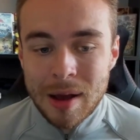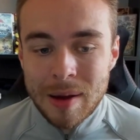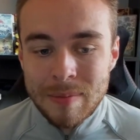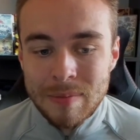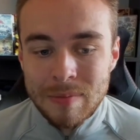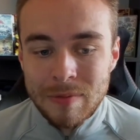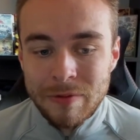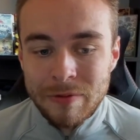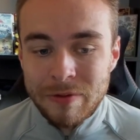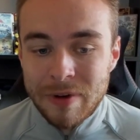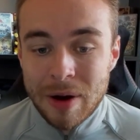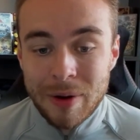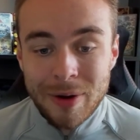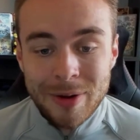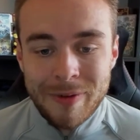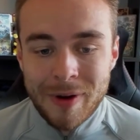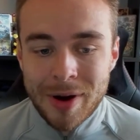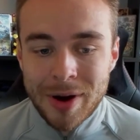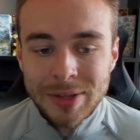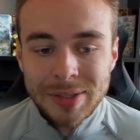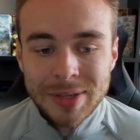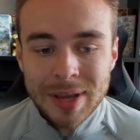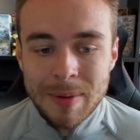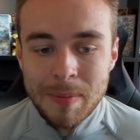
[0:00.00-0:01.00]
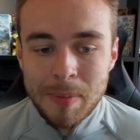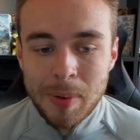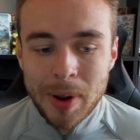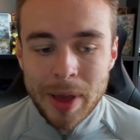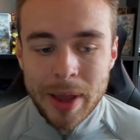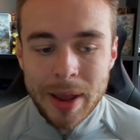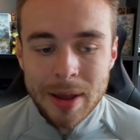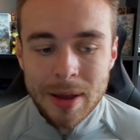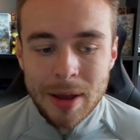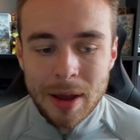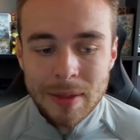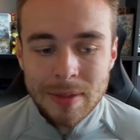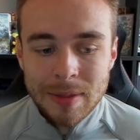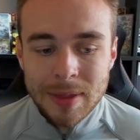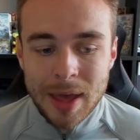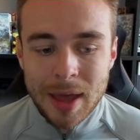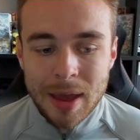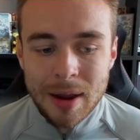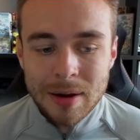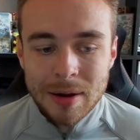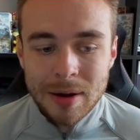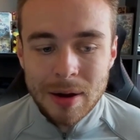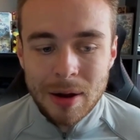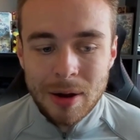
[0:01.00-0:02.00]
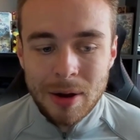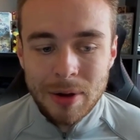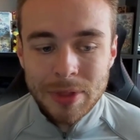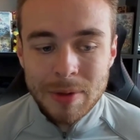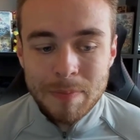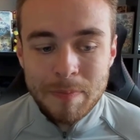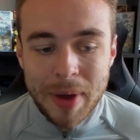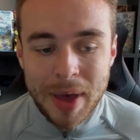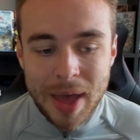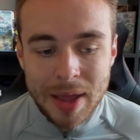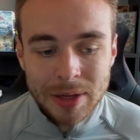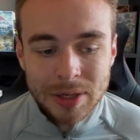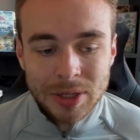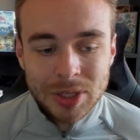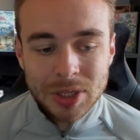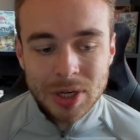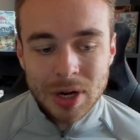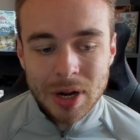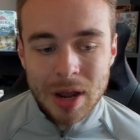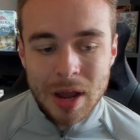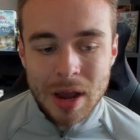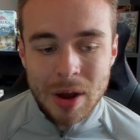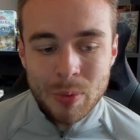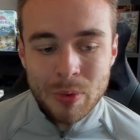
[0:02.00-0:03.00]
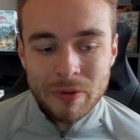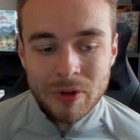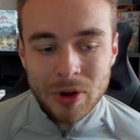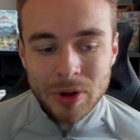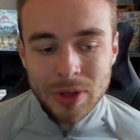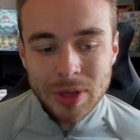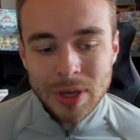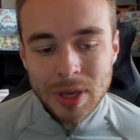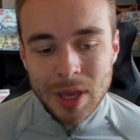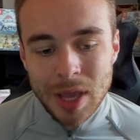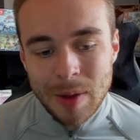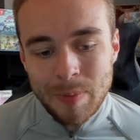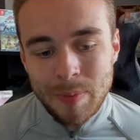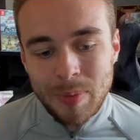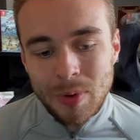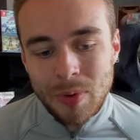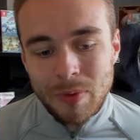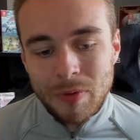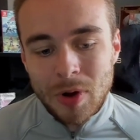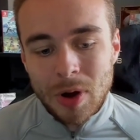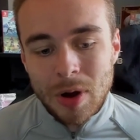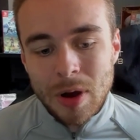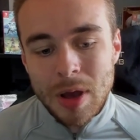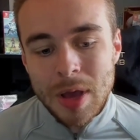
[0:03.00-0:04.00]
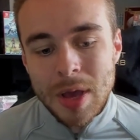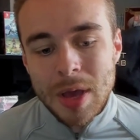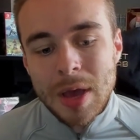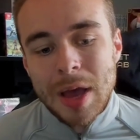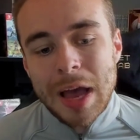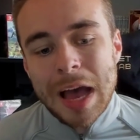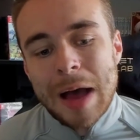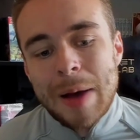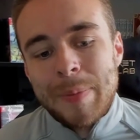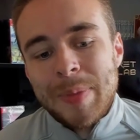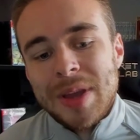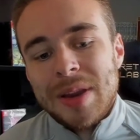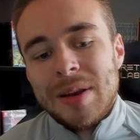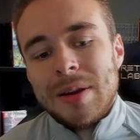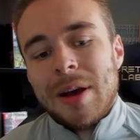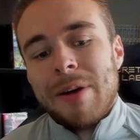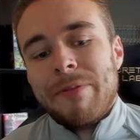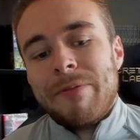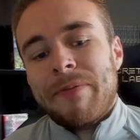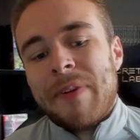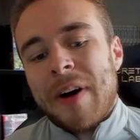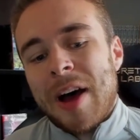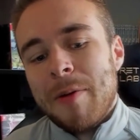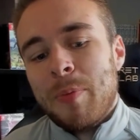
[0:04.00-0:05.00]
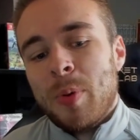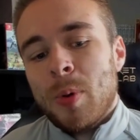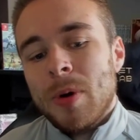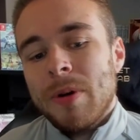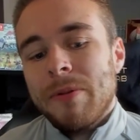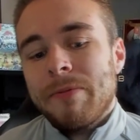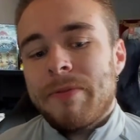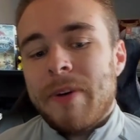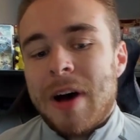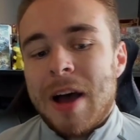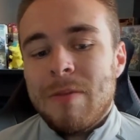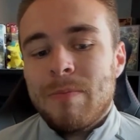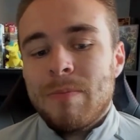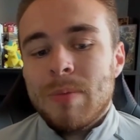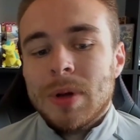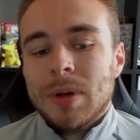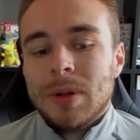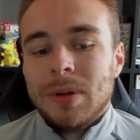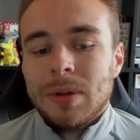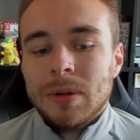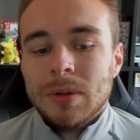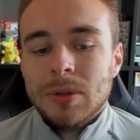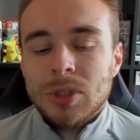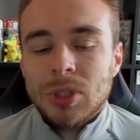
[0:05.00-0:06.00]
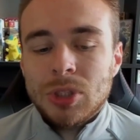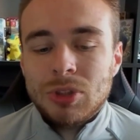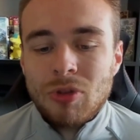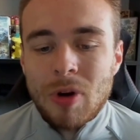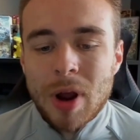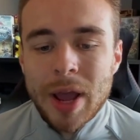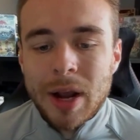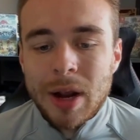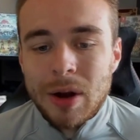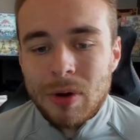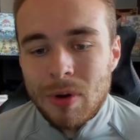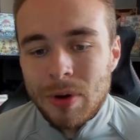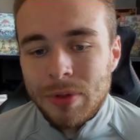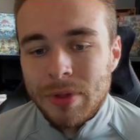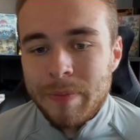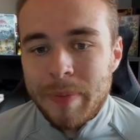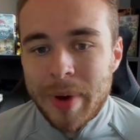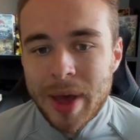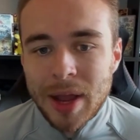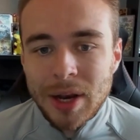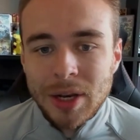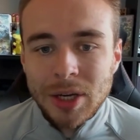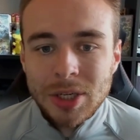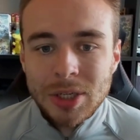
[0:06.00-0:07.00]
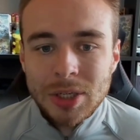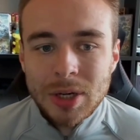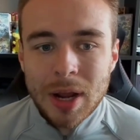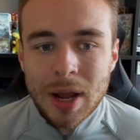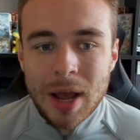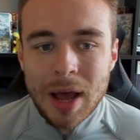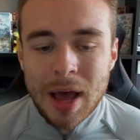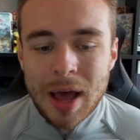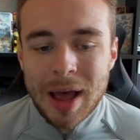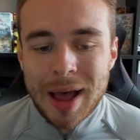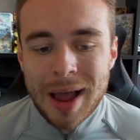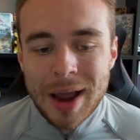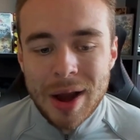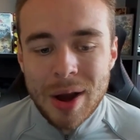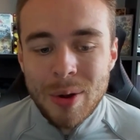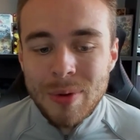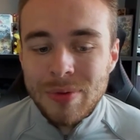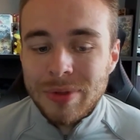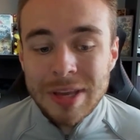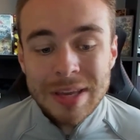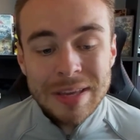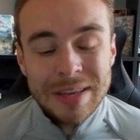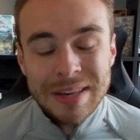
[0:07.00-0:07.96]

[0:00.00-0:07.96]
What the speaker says: very, very template. And then on the bench, we've got your keeper. We've got, I mean, a 5.5 mil striker on the bench. I don't think you